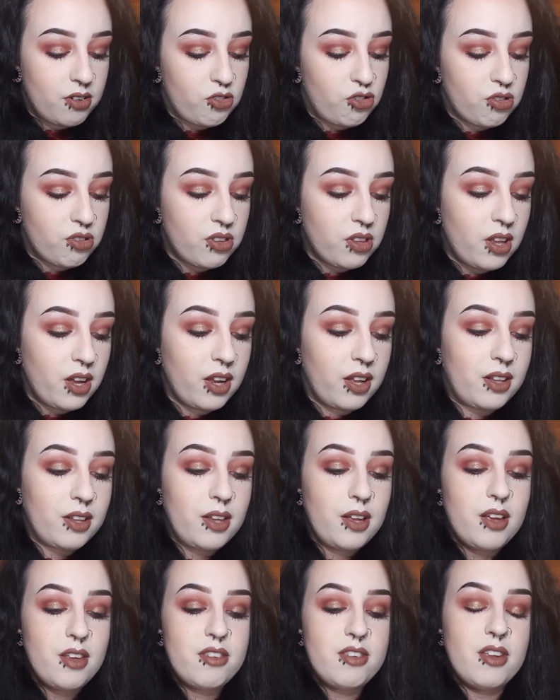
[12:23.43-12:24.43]
just like
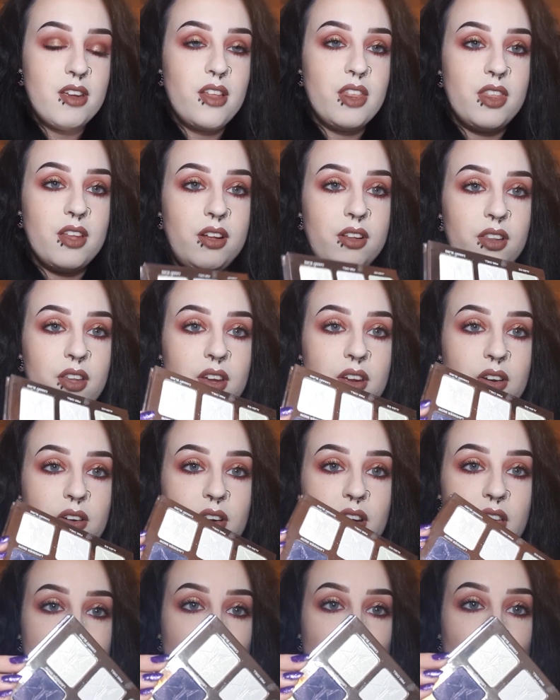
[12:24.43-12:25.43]
Glacier, the
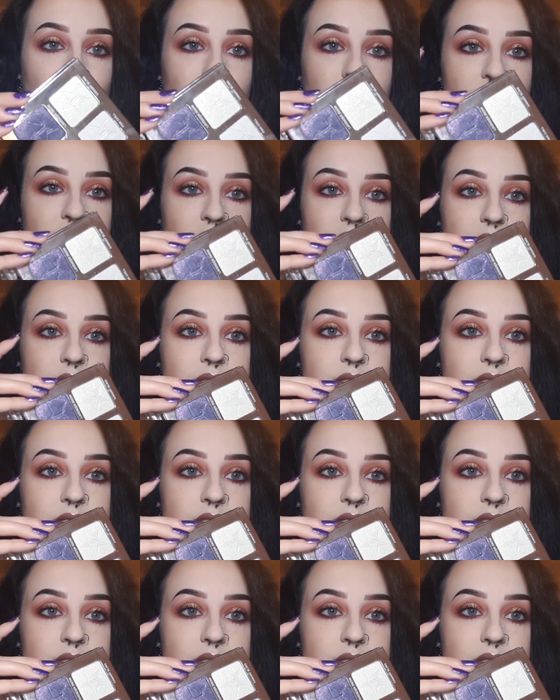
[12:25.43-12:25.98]
glittery colour